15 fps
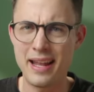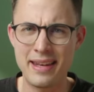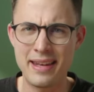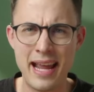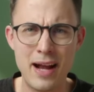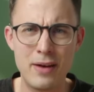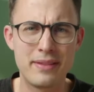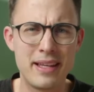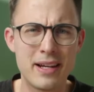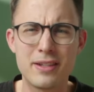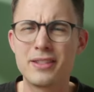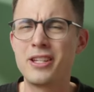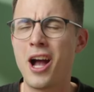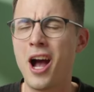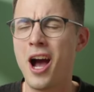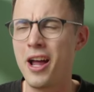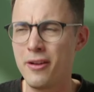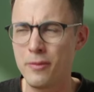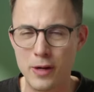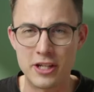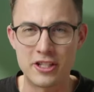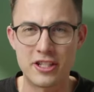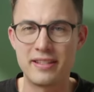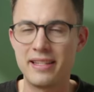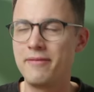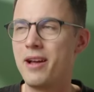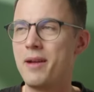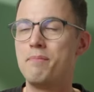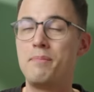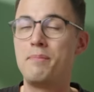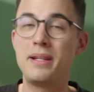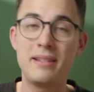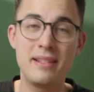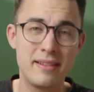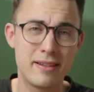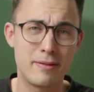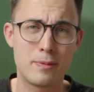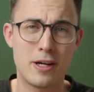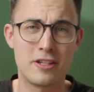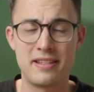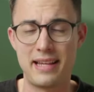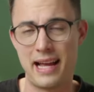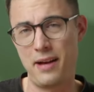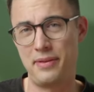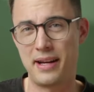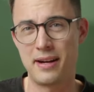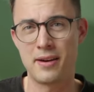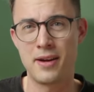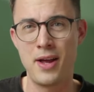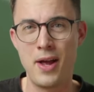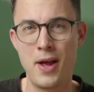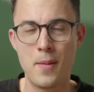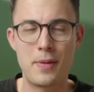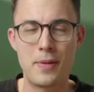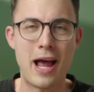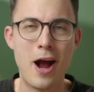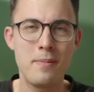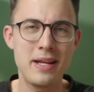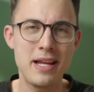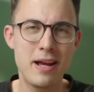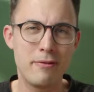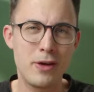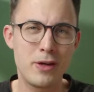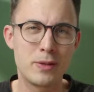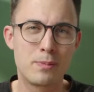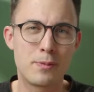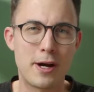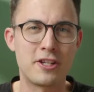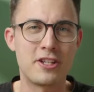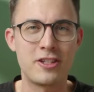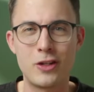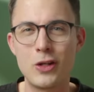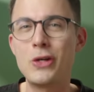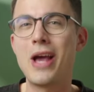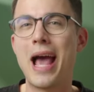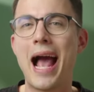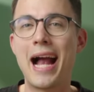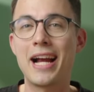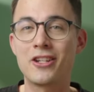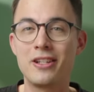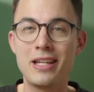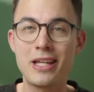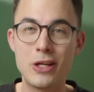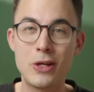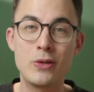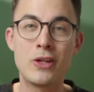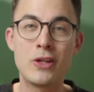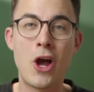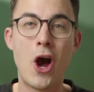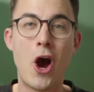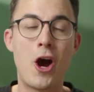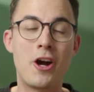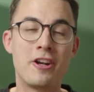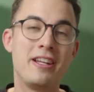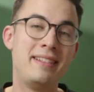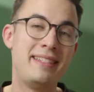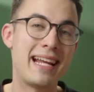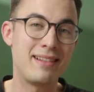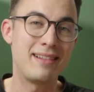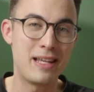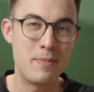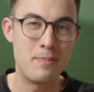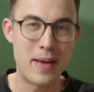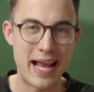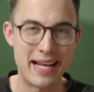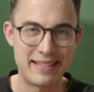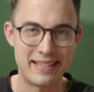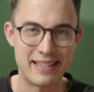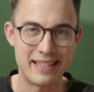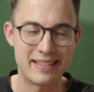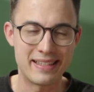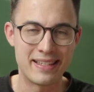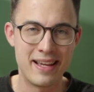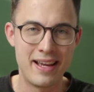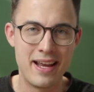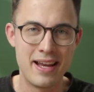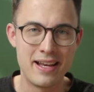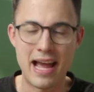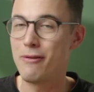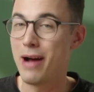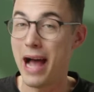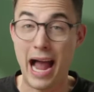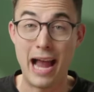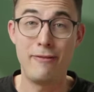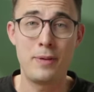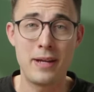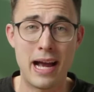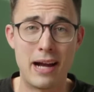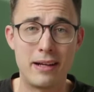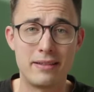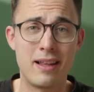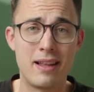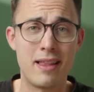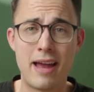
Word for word: Now, there are a ton of brushes, if not billions of brushes out there, but how many of those brushes do you actually use on a daily basis? Now, I've put out a